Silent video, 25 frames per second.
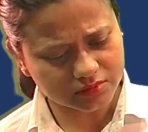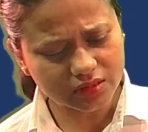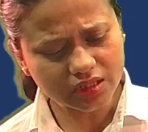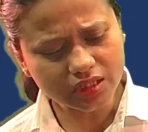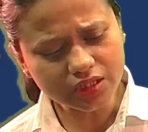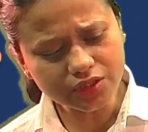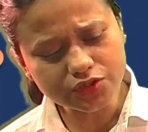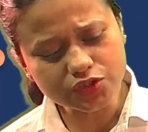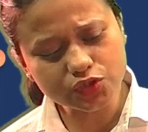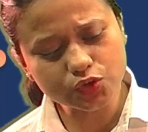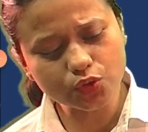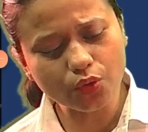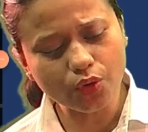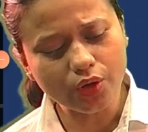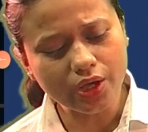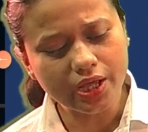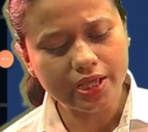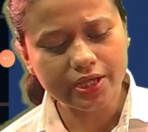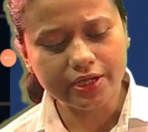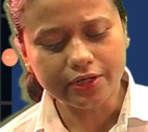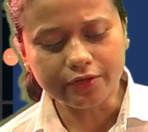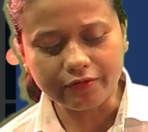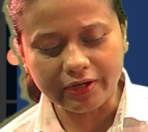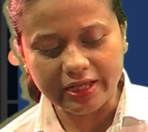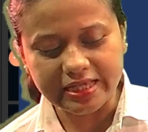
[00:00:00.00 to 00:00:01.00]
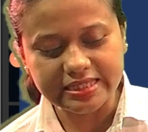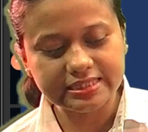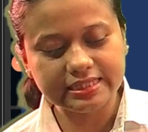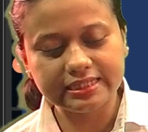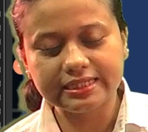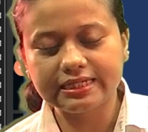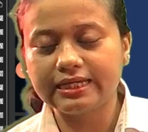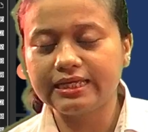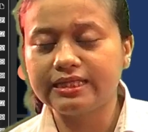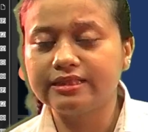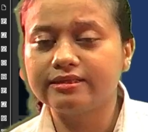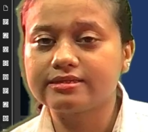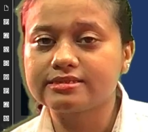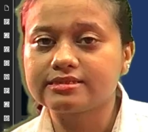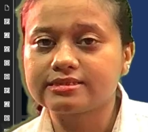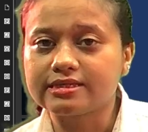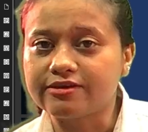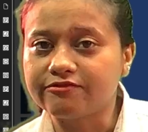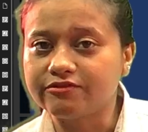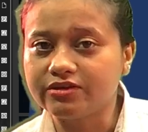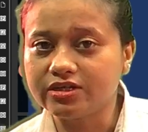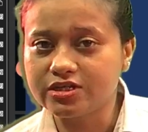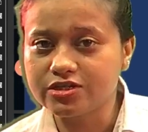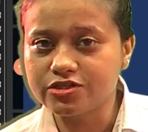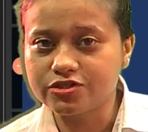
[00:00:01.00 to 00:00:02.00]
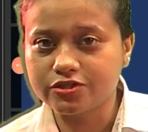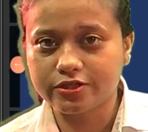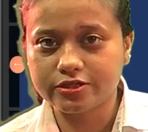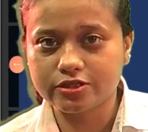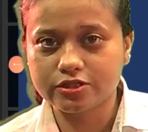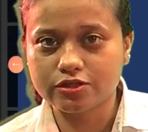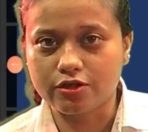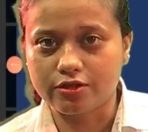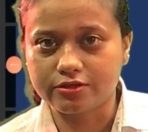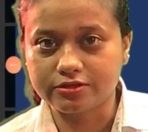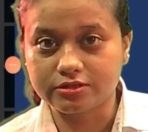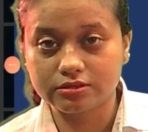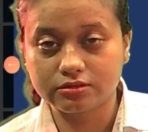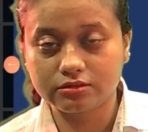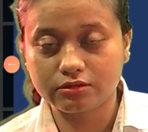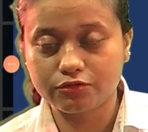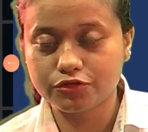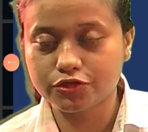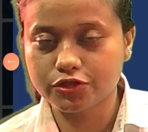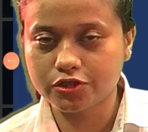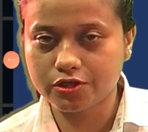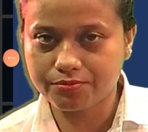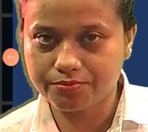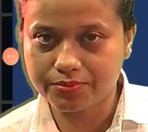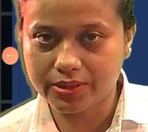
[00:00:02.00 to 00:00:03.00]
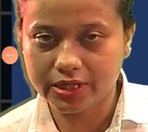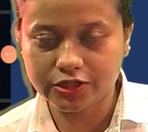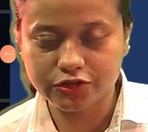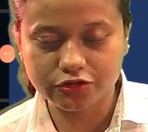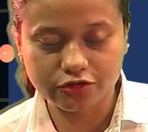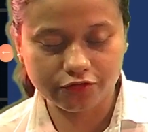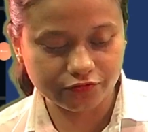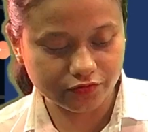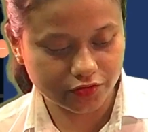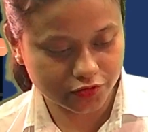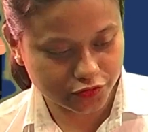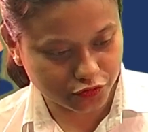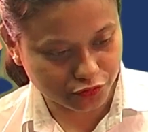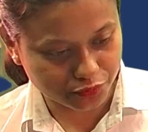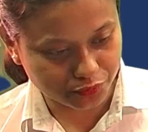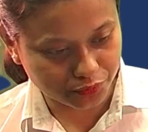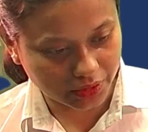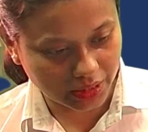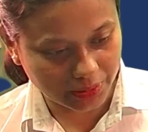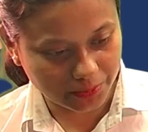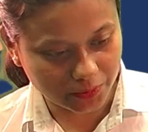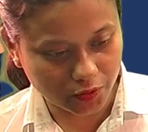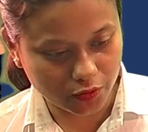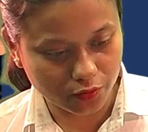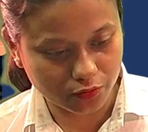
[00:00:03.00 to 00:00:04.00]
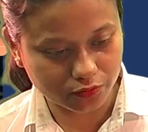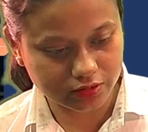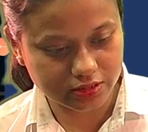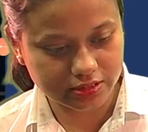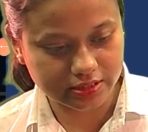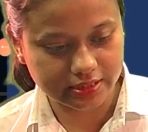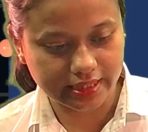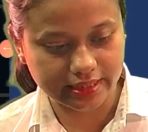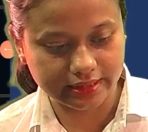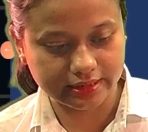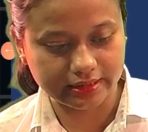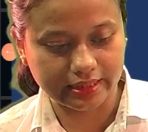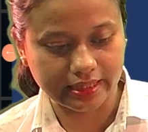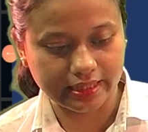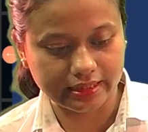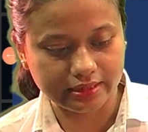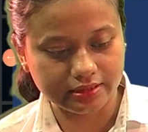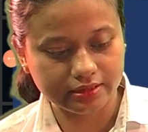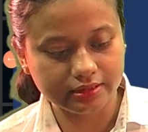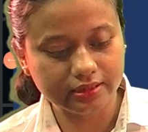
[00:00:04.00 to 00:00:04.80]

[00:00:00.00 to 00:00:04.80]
So recently the 7-judge constitutional bench of the Supreme Court said that